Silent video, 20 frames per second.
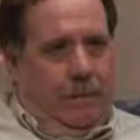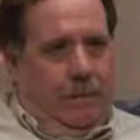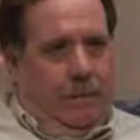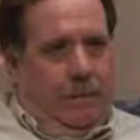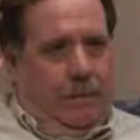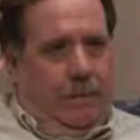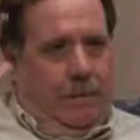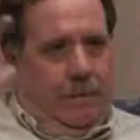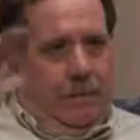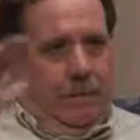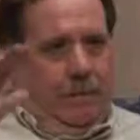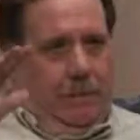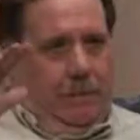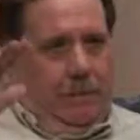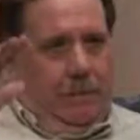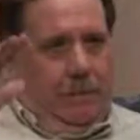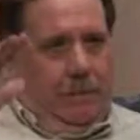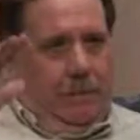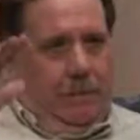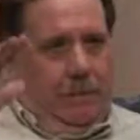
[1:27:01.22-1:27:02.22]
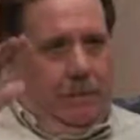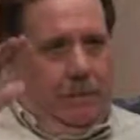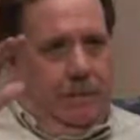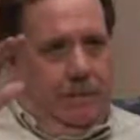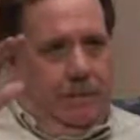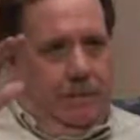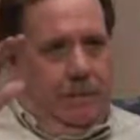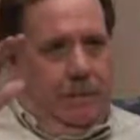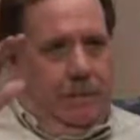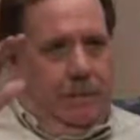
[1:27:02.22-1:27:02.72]
you know,
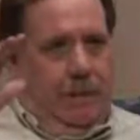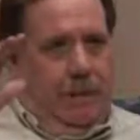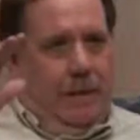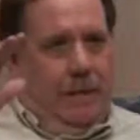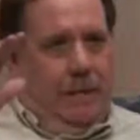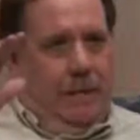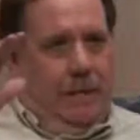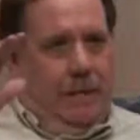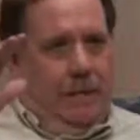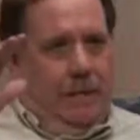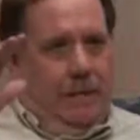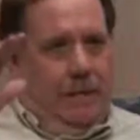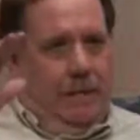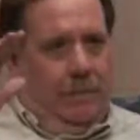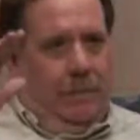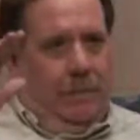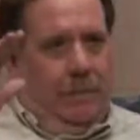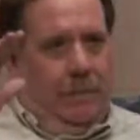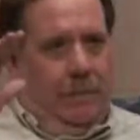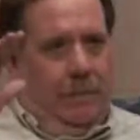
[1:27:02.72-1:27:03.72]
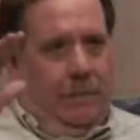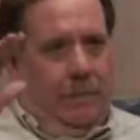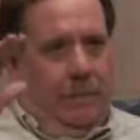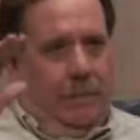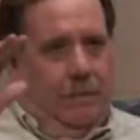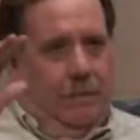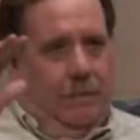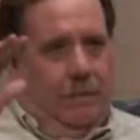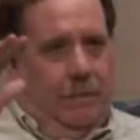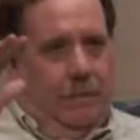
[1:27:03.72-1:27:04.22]
uh, come down on you, you
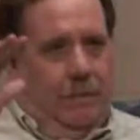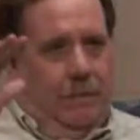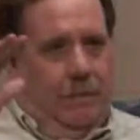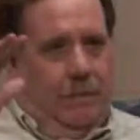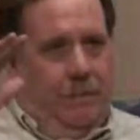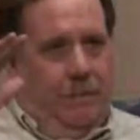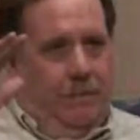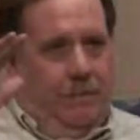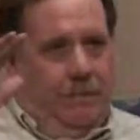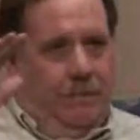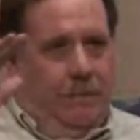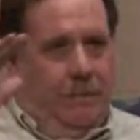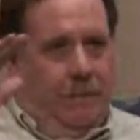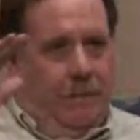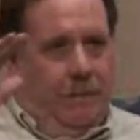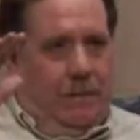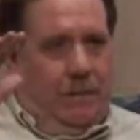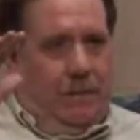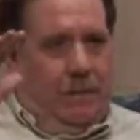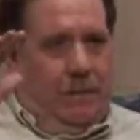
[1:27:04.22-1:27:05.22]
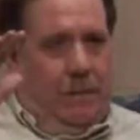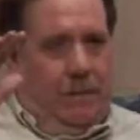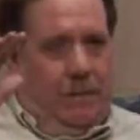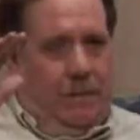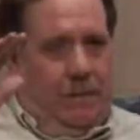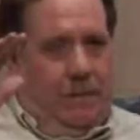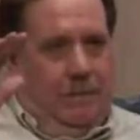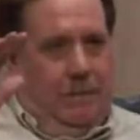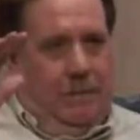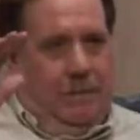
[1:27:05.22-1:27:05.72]
know, with, with the strength of the law.
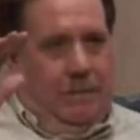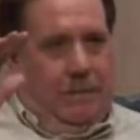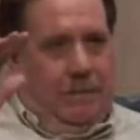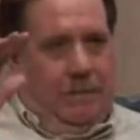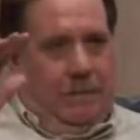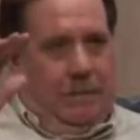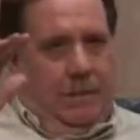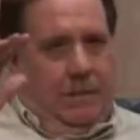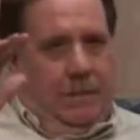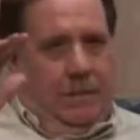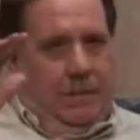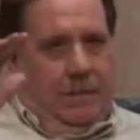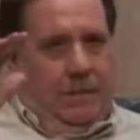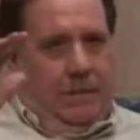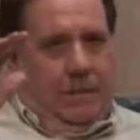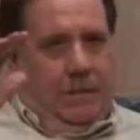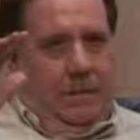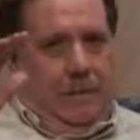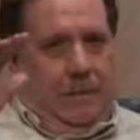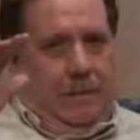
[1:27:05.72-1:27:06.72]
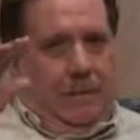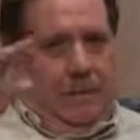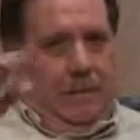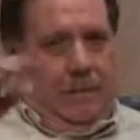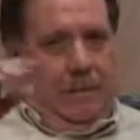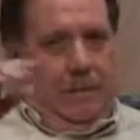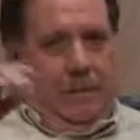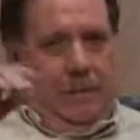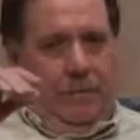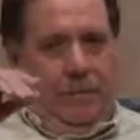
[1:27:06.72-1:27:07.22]
You know,
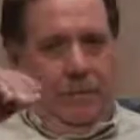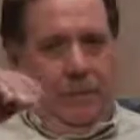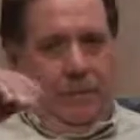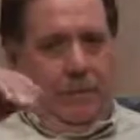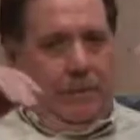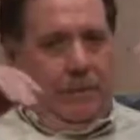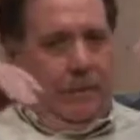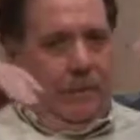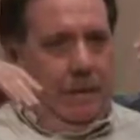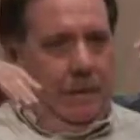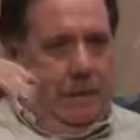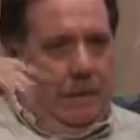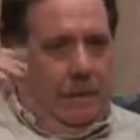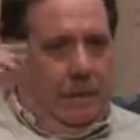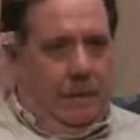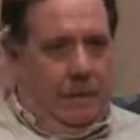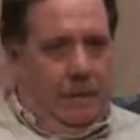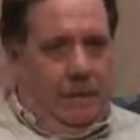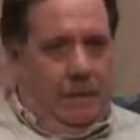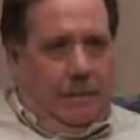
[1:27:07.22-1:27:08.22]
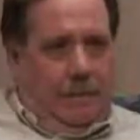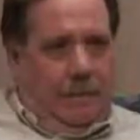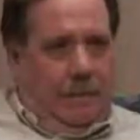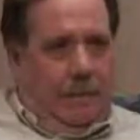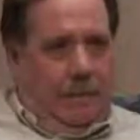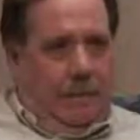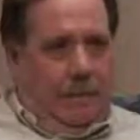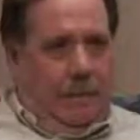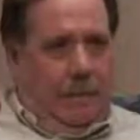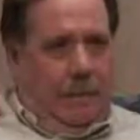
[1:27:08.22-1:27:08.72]
so you know, any kind of
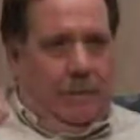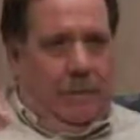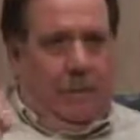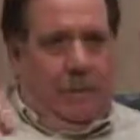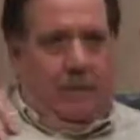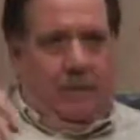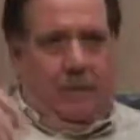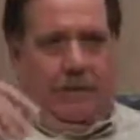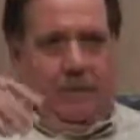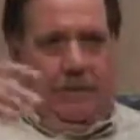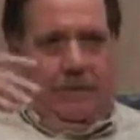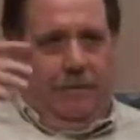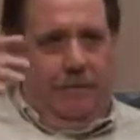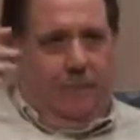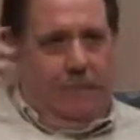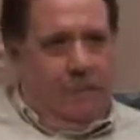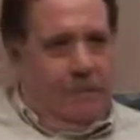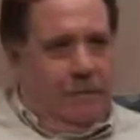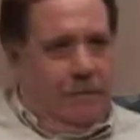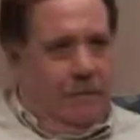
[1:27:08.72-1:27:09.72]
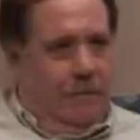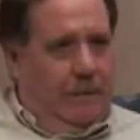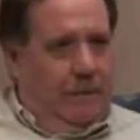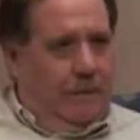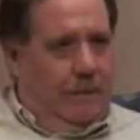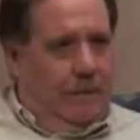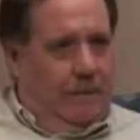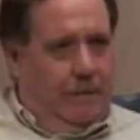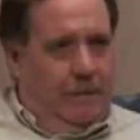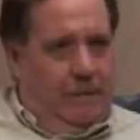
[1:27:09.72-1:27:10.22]
illegal actions or any
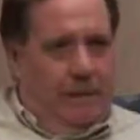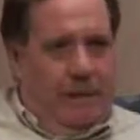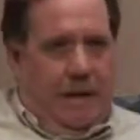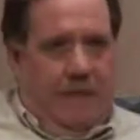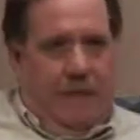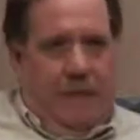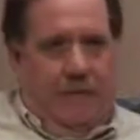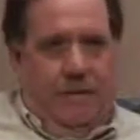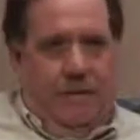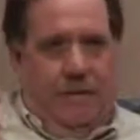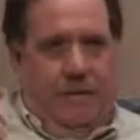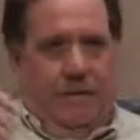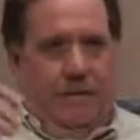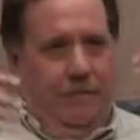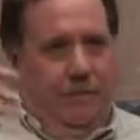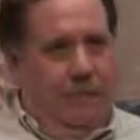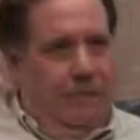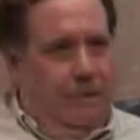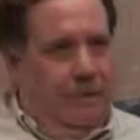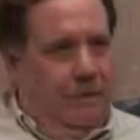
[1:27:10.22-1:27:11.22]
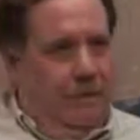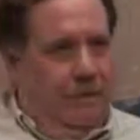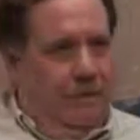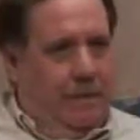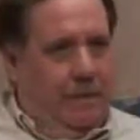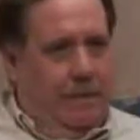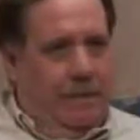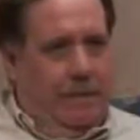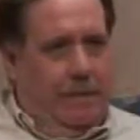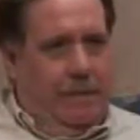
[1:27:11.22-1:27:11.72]
stoppages or
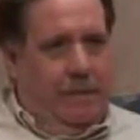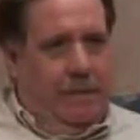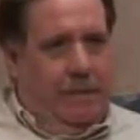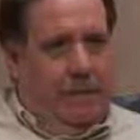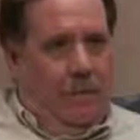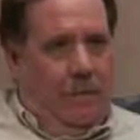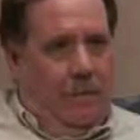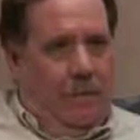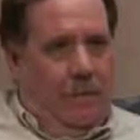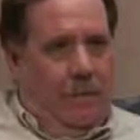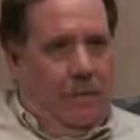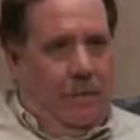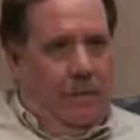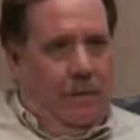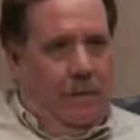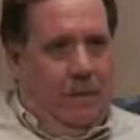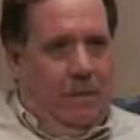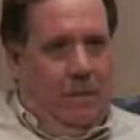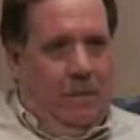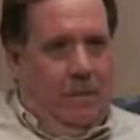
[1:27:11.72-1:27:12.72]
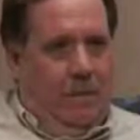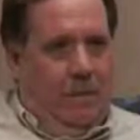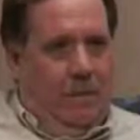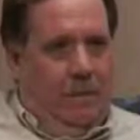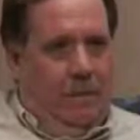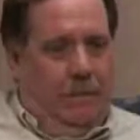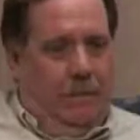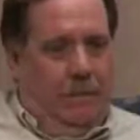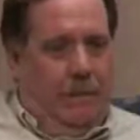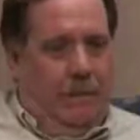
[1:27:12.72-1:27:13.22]
anything like that, we would not
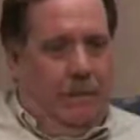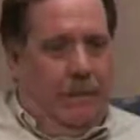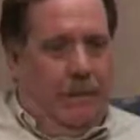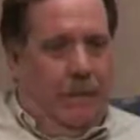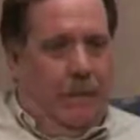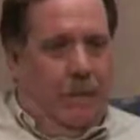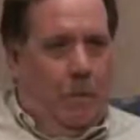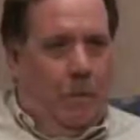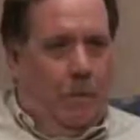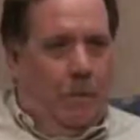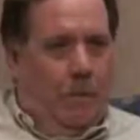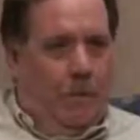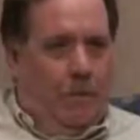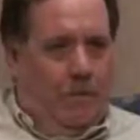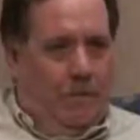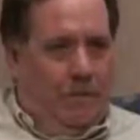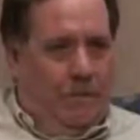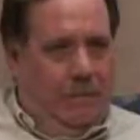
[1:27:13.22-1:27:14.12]
we would not win.